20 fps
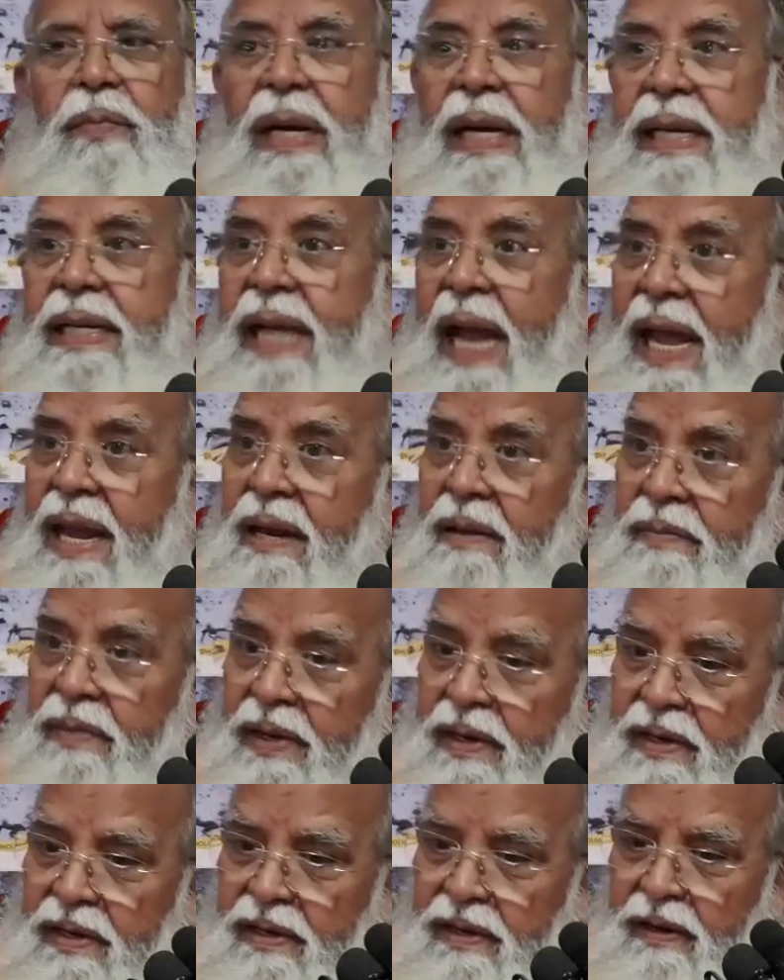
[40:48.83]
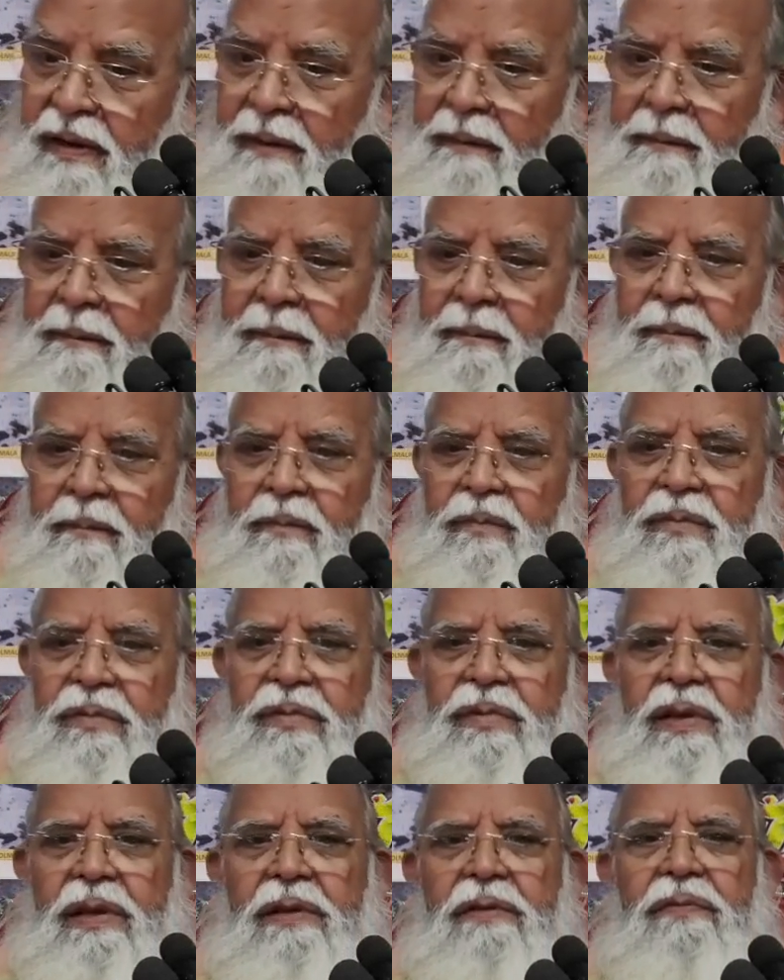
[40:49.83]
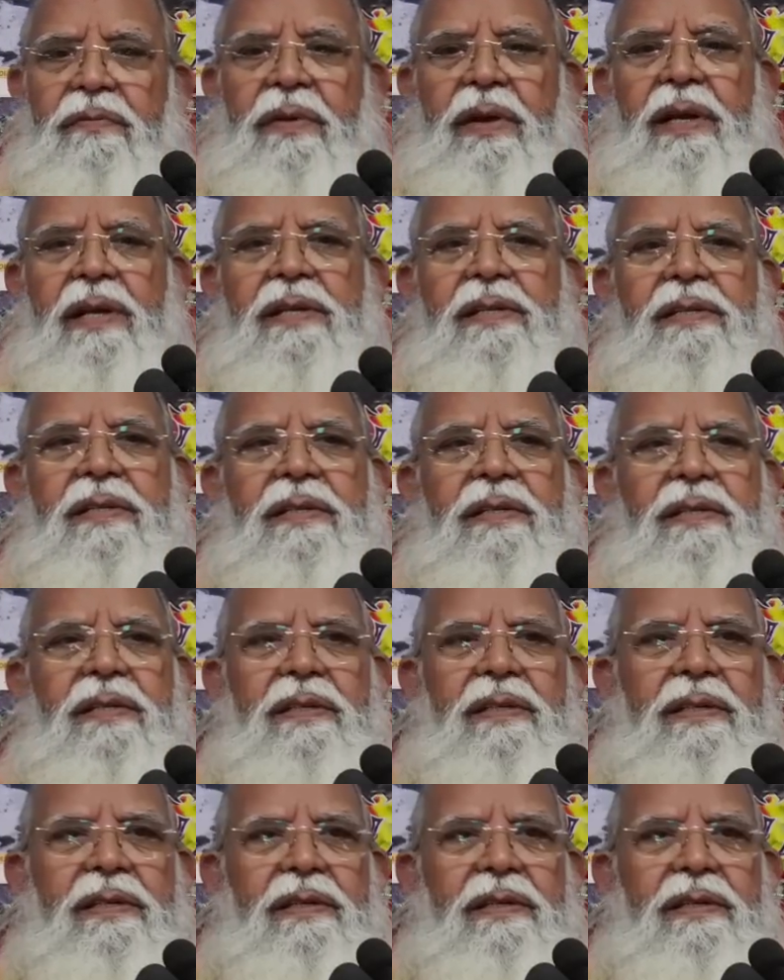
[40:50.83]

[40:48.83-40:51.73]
Be dynamic. See, friends.